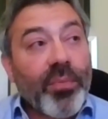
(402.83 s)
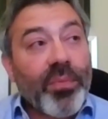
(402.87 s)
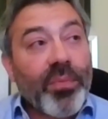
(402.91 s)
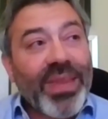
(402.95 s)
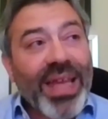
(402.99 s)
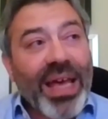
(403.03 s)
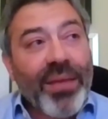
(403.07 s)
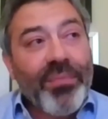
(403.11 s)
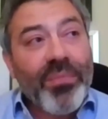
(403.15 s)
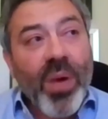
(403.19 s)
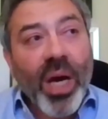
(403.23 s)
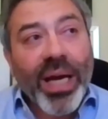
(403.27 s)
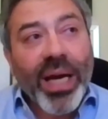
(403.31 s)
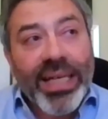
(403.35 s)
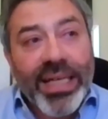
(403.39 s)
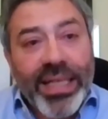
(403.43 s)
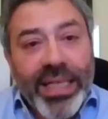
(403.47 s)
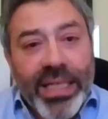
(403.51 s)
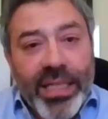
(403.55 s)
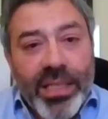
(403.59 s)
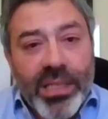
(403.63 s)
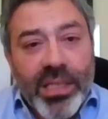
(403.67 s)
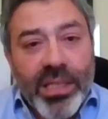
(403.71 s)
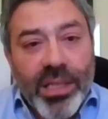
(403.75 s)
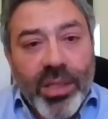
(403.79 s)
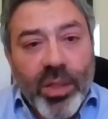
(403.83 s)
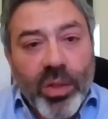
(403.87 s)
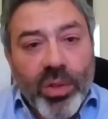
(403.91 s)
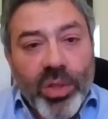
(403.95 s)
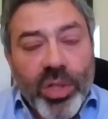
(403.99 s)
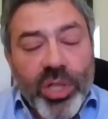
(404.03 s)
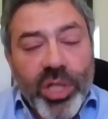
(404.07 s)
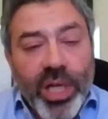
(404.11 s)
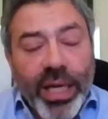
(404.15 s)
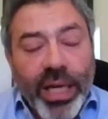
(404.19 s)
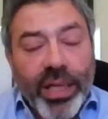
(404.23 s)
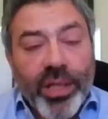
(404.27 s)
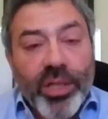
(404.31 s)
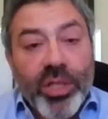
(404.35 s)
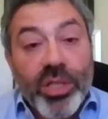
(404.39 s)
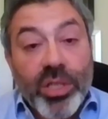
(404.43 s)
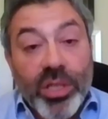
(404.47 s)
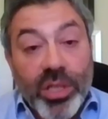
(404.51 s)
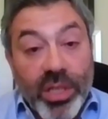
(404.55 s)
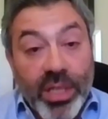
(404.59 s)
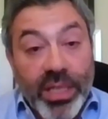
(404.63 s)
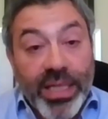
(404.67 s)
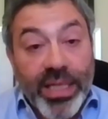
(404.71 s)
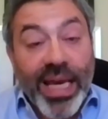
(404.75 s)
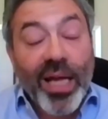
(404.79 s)
That might lead to the odd change
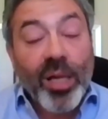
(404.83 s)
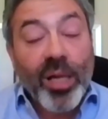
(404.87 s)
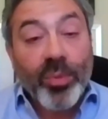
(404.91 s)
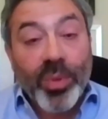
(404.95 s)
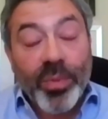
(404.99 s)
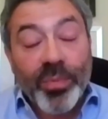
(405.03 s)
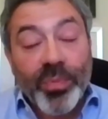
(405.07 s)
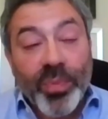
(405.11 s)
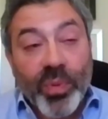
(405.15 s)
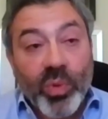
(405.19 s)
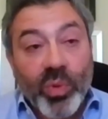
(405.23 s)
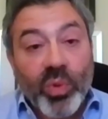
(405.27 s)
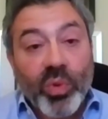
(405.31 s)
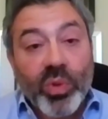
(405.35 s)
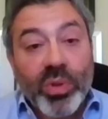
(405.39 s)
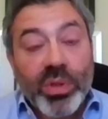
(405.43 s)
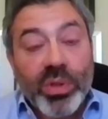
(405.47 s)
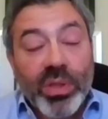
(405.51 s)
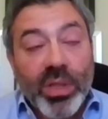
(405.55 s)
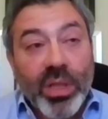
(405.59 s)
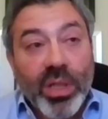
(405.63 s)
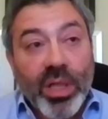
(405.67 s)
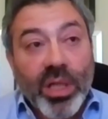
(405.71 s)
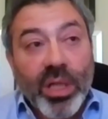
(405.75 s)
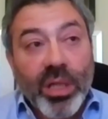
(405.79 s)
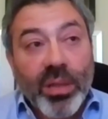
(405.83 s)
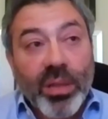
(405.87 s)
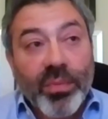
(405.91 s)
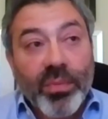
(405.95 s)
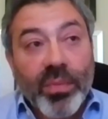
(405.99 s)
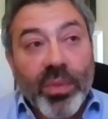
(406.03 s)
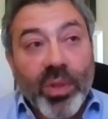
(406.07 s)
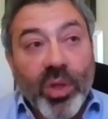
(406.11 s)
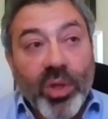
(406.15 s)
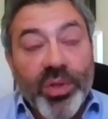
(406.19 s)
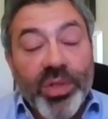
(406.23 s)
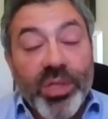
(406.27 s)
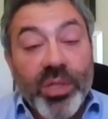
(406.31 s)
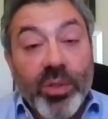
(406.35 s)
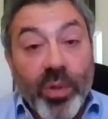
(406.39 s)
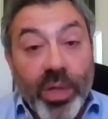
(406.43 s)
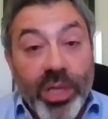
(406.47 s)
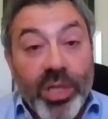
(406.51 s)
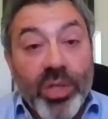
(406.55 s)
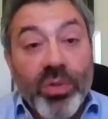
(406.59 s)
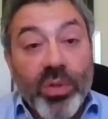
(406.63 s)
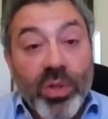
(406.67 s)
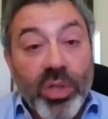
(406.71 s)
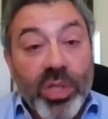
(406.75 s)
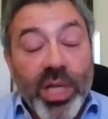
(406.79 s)
to the Alba board,
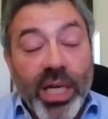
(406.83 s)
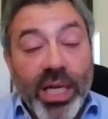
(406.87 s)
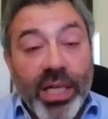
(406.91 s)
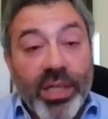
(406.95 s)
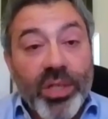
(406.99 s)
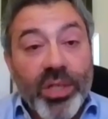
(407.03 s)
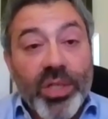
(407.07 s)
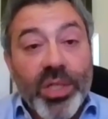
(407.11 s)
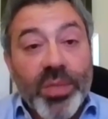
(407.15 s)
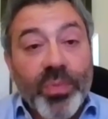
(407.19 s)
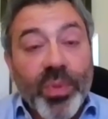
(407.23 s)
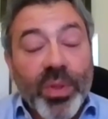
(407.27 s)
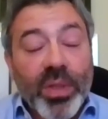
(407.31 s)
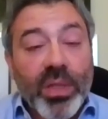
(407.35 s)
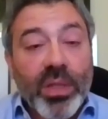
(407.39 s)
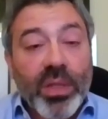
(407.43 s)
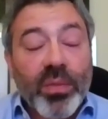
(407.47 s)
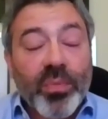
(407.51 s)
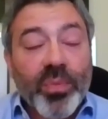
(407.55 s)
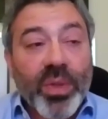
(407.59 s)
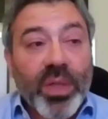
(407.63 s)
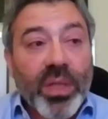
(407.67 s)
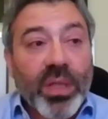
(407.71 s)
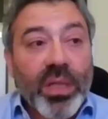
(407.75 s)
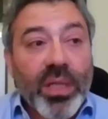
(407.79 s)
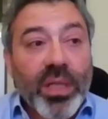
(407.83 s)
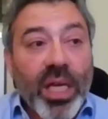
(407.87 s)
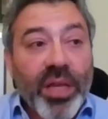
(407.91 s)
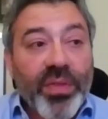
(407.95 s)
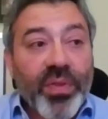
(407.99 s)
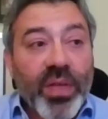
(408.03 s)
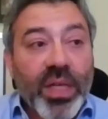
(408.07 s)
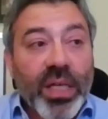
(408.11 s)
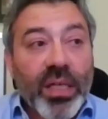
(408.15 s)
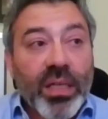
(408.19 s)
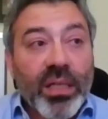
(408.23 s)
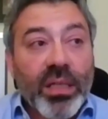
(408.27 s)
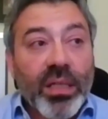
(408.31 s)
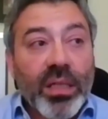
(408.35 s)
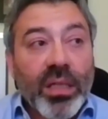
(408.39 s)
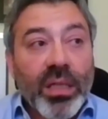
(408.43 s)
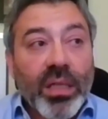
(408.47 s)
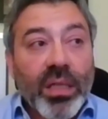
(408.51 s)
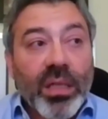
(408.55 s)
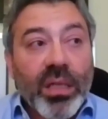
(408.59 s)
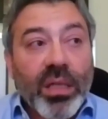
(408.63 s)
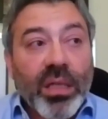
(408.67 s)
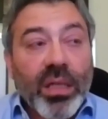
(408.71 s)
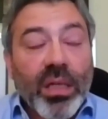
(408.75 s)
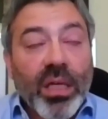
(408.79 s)
consequential changes, but nothing
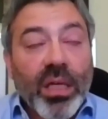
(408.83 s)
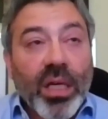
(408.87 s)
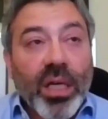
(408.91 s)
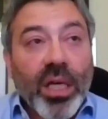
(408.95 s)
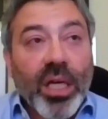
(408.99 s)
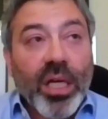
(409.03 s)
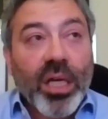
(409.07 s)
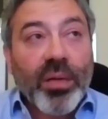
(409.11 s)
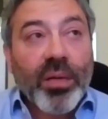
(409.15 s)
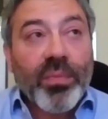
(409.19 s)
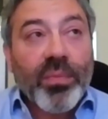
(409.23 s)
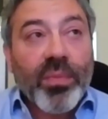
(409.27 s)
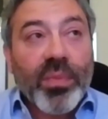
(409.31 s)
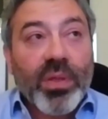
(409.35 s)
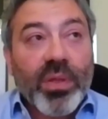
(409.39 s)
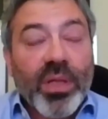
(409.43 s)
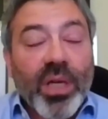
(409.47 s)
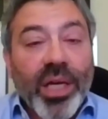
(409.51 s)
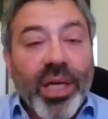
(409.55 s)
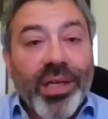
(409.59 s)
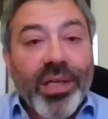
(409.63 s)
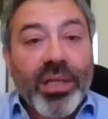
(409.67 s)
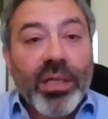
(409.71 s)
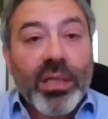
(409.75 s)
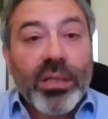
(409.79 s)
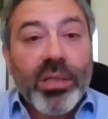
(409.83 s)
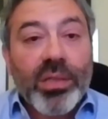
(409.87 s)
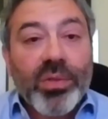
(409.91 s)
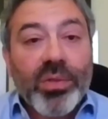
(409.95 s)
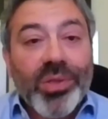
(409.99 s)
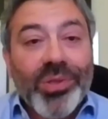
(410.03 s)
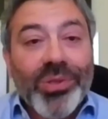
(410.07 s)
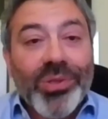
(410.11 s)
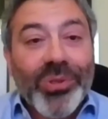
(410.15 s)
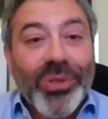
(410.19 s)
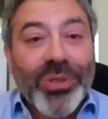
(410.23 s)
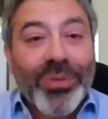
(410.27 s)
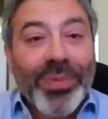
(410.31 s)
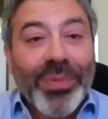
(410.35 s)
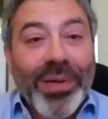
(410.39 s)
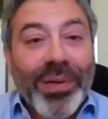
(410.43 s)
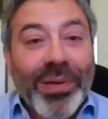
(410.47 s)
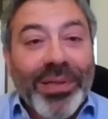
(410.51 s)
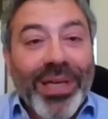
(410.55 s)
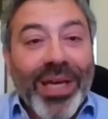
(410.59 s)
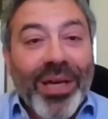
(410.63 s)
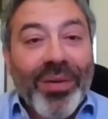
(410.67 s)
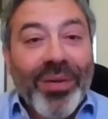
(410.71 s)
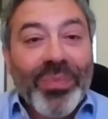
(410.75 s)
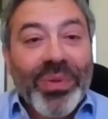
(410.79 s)
that I can sort of talk about
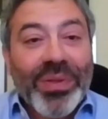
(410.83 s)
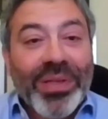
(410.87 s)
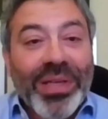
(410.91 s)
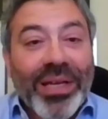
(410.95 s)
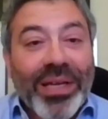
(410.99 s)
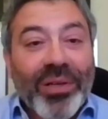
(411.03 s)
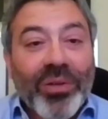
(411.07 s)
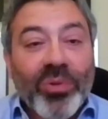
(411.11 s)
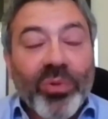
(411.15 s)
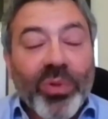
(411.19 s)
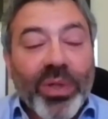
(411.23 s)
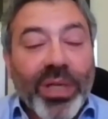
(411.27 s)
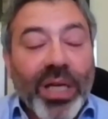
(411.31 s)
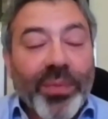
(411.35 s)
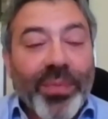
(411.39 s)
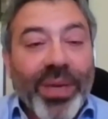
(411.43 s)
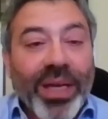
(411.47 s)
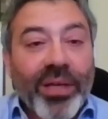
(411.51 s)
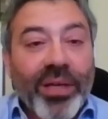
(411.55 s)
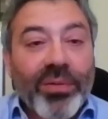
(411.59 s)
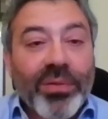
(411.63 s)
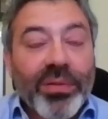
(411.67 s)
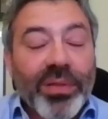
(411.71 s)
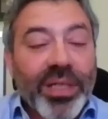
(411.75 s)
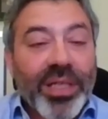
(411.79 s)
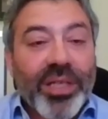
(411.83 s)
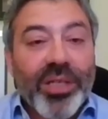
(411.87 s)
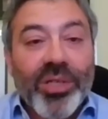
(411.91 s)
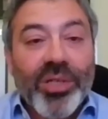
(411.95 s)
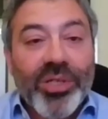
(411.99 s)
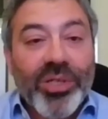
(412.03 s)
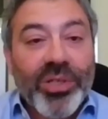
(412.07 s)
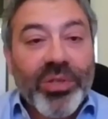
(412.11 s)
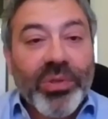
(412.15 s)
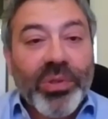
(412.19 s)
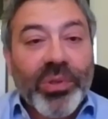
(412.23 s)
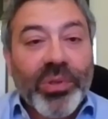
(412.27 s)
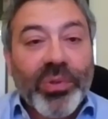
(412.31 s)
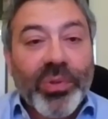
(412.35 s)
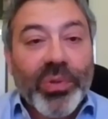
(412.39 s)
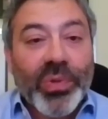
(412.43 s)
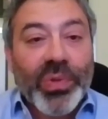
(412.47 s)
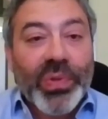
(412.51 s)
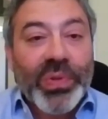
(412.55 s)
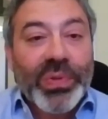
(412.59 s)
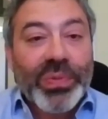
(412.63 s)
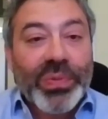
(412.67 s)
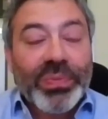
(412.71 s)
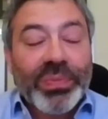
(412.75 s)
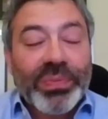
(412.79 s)
yet. But that'll all come out in due
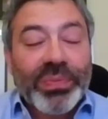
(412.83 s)
course.